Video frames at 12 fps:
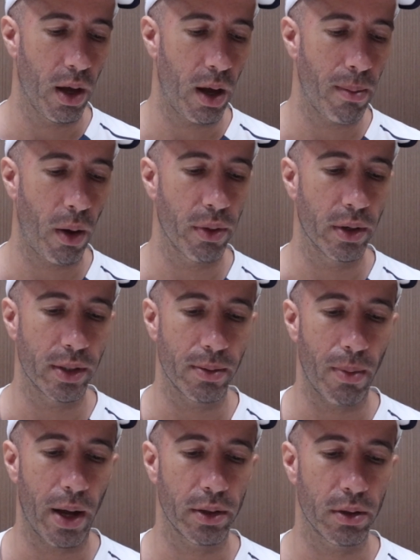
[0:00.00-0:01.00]
about
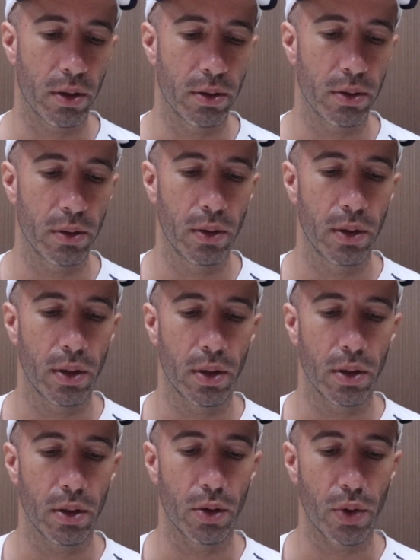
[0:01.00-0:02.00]
this method.
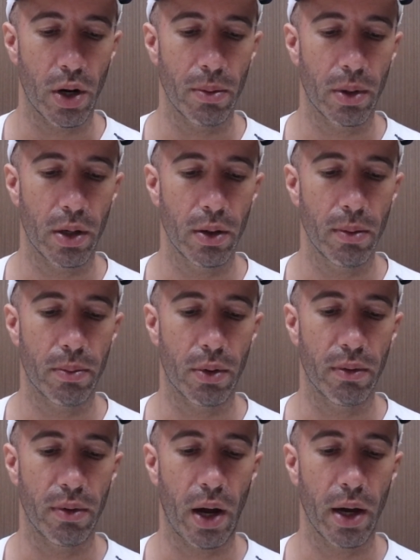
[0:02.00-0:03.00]
Grammar
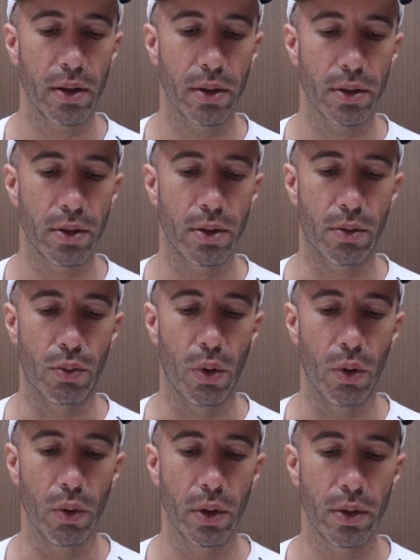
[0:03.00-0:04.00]
provides the
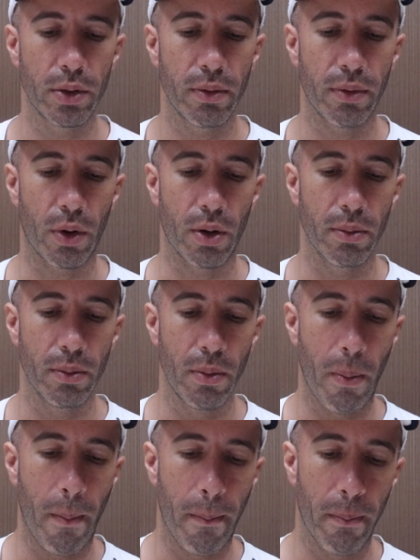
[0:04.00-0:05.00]
rules for
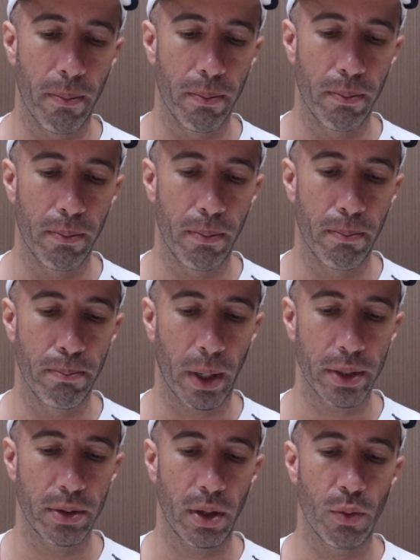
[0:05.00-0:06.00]

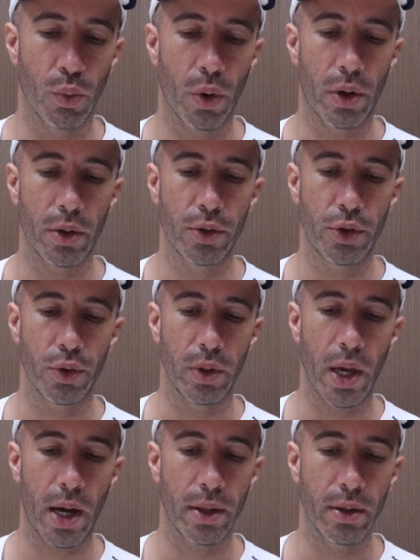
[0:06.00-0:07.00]
putting words
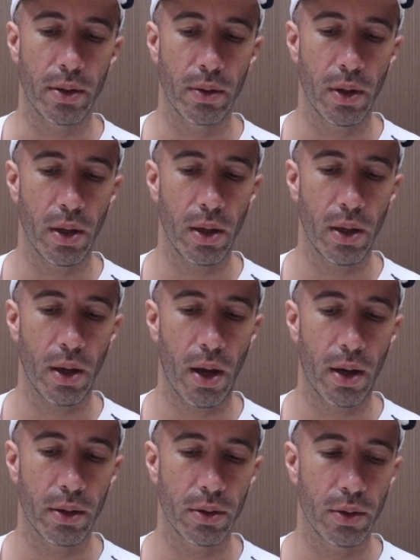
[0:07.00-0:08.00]
together,
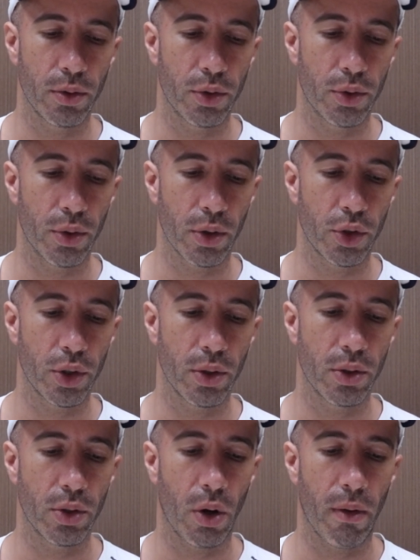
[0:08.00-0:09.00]
and the
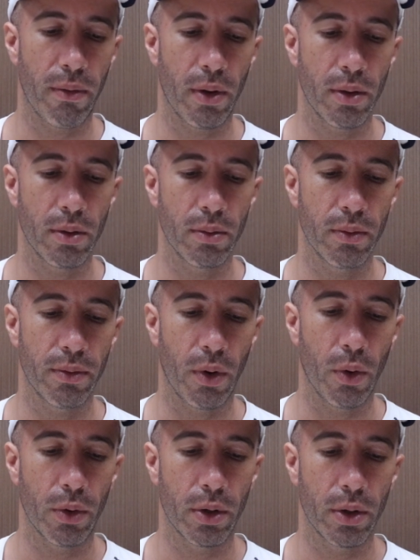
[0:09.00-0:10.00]
instructions often
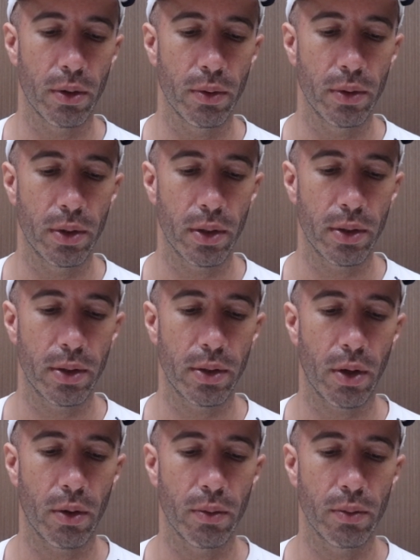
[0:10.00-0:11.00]

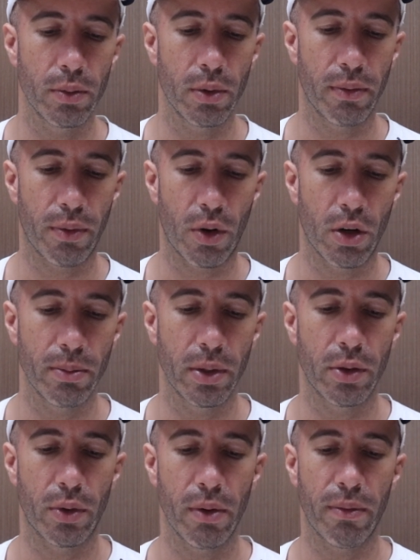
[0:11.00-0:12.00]
focuses on the form
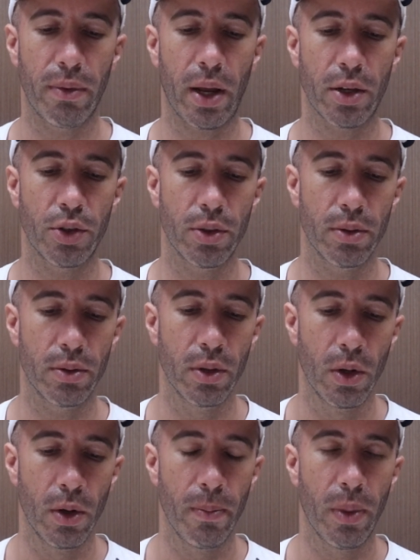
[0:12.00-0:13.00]
and reflection
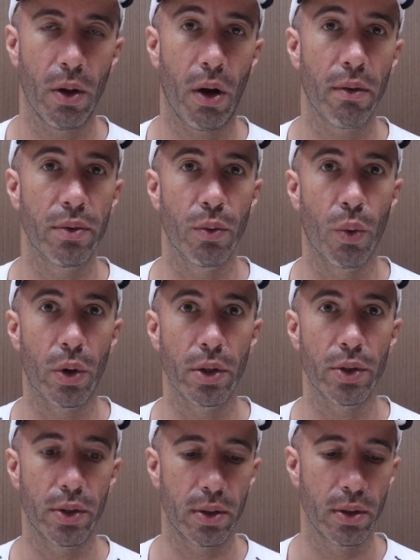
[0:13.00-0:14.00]
of the
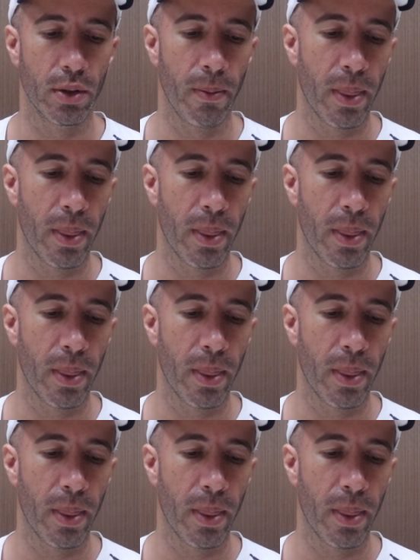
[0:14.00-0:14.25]
words.